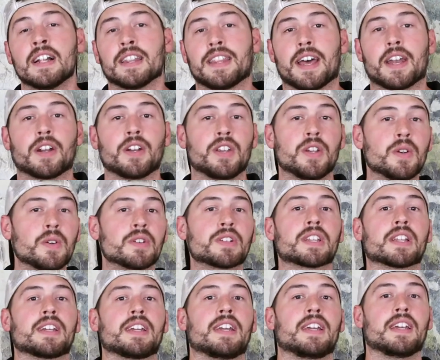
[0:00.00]
that are
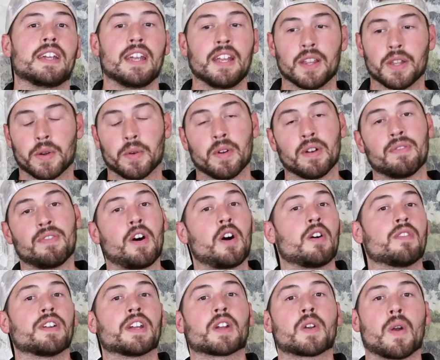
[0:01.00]
usually either
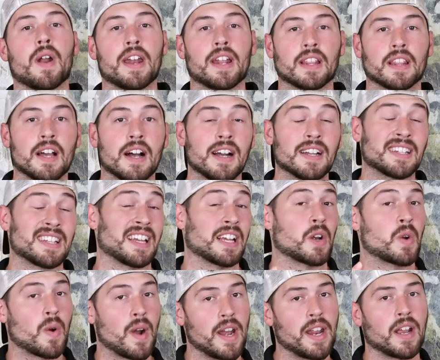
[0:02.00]
revolving credit lines like
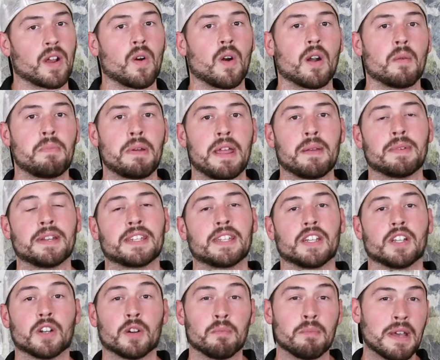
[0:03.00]
credit card payments,
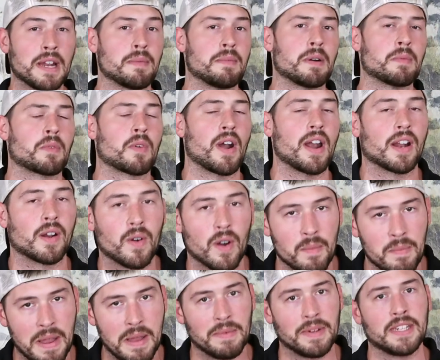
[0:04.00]
your minimum credit
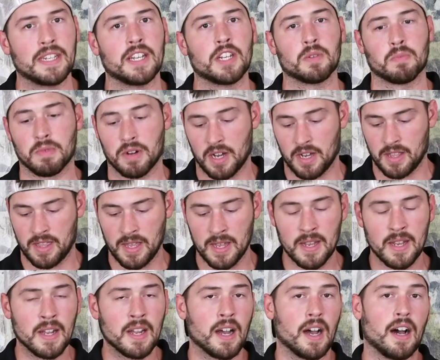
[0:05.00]
card payments each month.
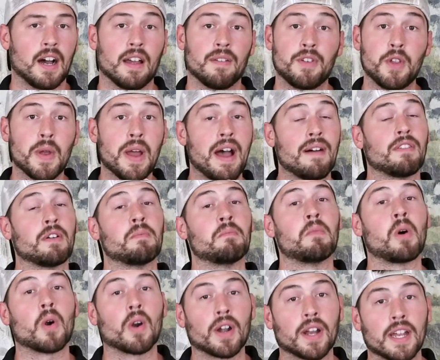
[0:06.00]
If you have a
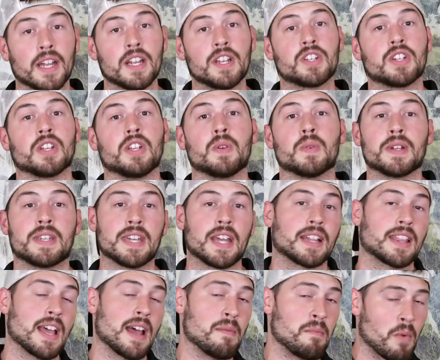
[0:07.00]
mortgage, you would
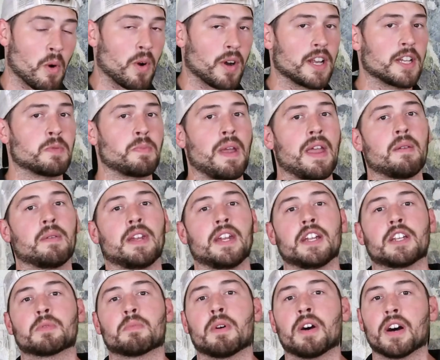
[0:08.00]
take that mortgage payment
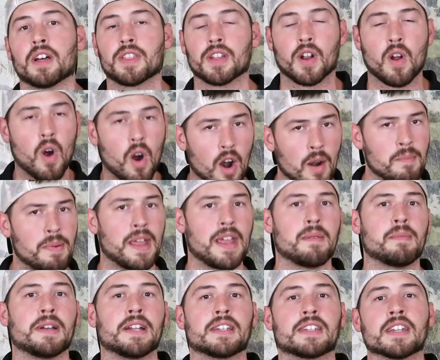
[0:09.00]
each month, car
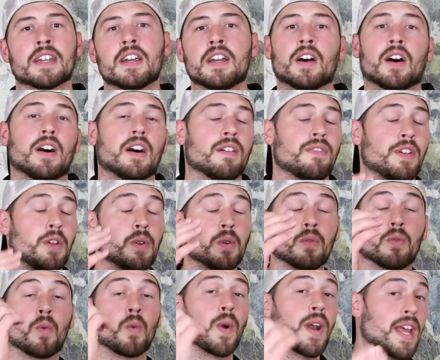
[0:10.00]
payments. If you
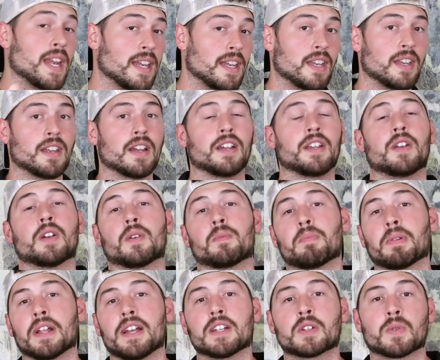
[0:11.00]
rent your
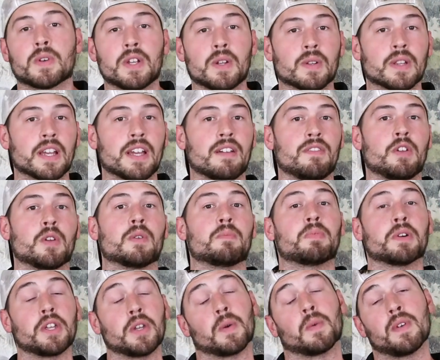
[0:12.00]
place where you live, you would
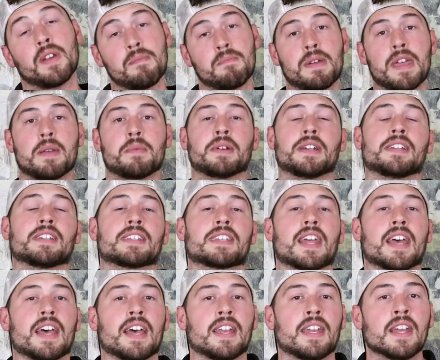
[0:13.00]
put your rent payment
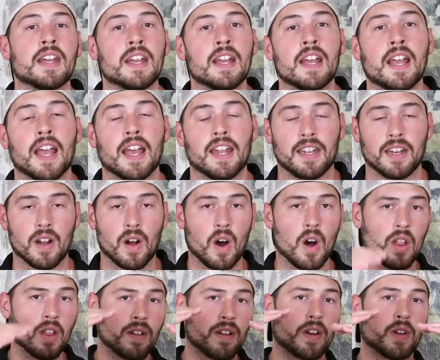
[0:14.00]
instead. And in
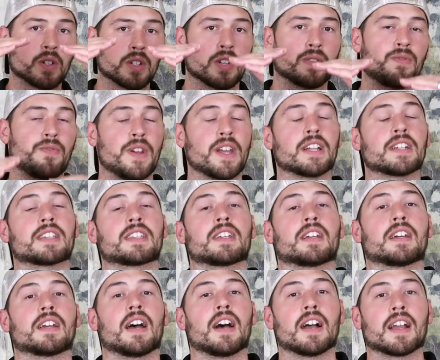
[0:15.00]
all of those
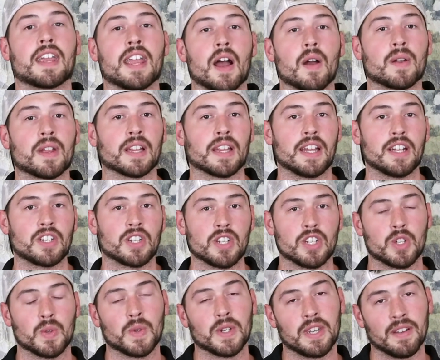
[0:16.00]
fixed
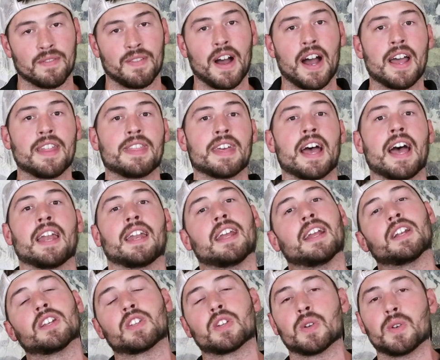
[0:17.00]
calculations, you would divide that
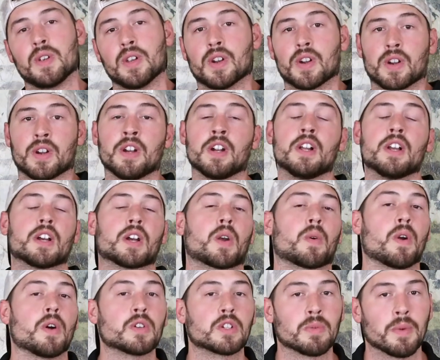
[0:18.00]
into your
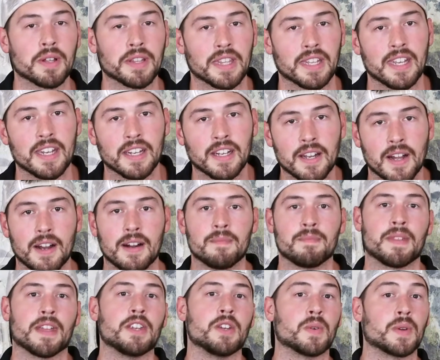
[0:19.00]
gross monthly
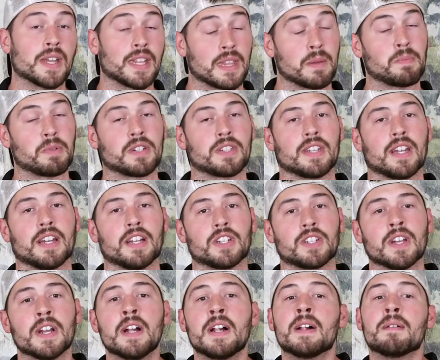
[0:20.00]
income and you would get the percentage.
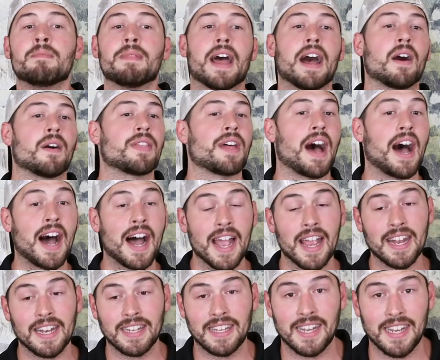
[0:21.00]
Now, the
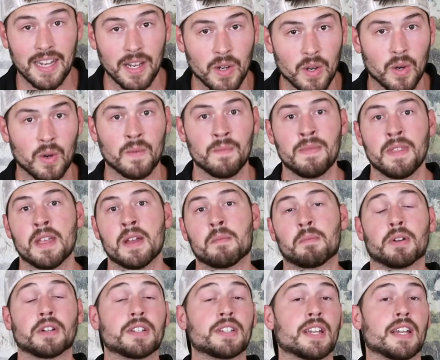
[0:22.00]
ideal
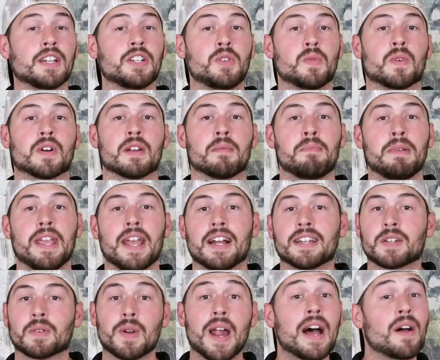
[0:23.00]
percentage you want to be at
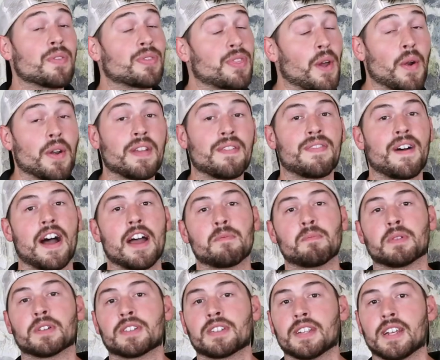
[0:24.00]
is around
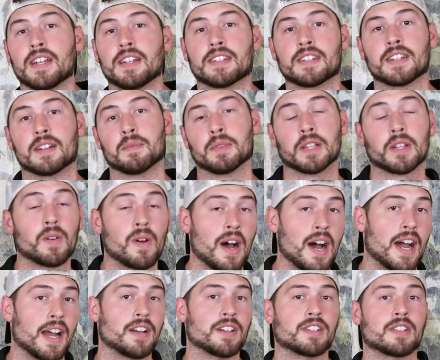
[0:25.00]
35%, some a little
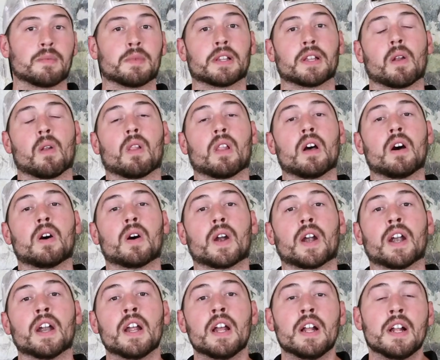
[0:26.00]
higher, some a little
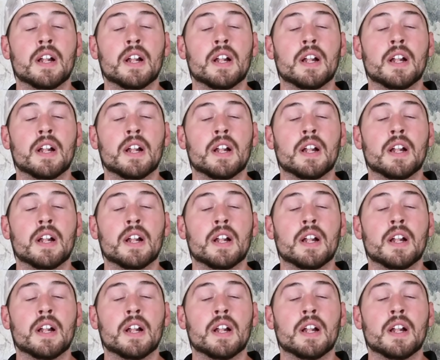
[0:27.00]
lower,